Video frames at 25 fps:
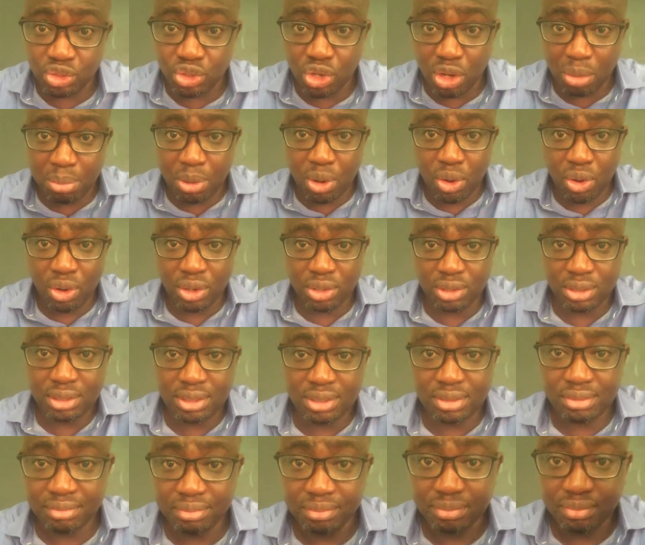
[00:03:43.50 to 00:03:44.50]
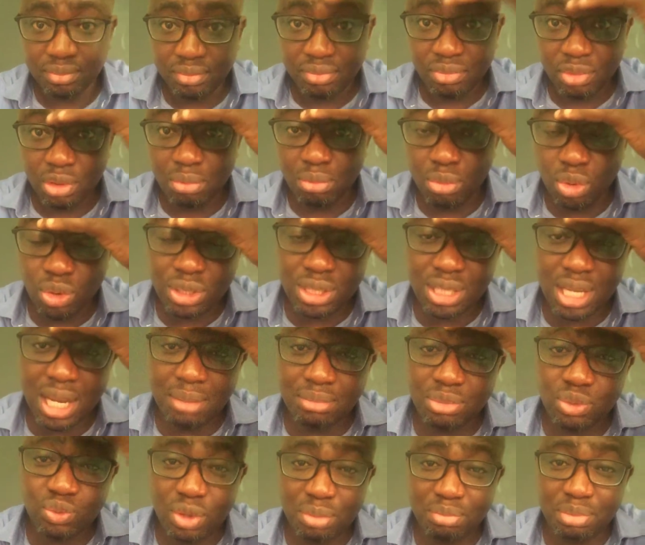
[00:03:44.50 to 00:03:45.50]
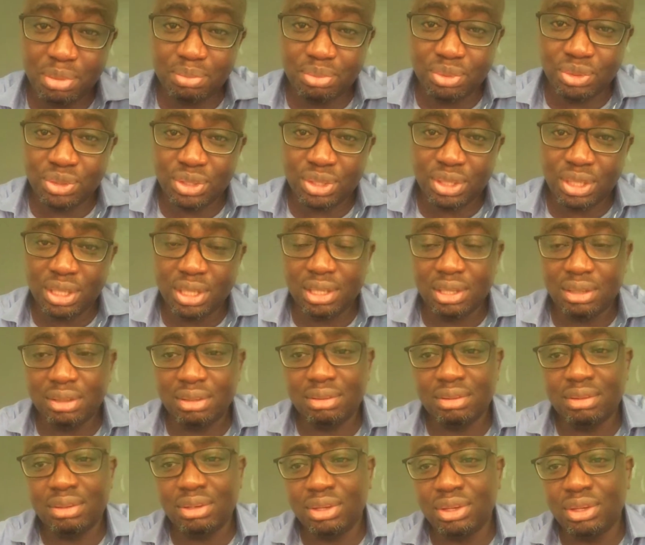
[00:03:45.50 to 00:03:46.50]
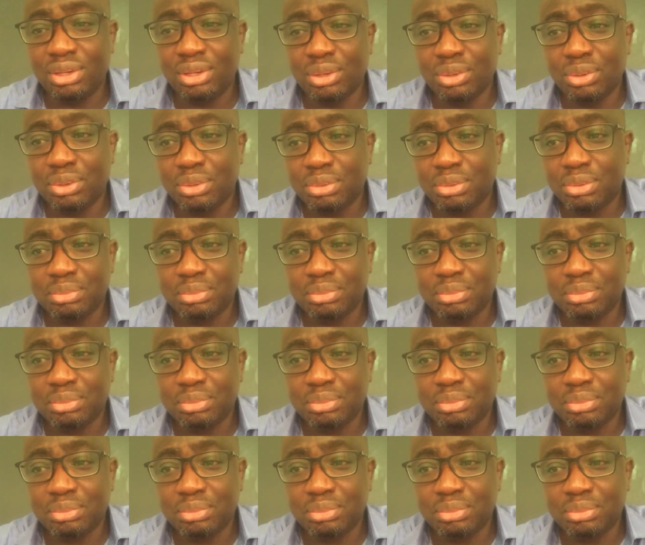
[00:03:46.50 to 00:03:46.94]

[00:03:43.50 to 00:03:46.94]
job hunt. Most times when people see,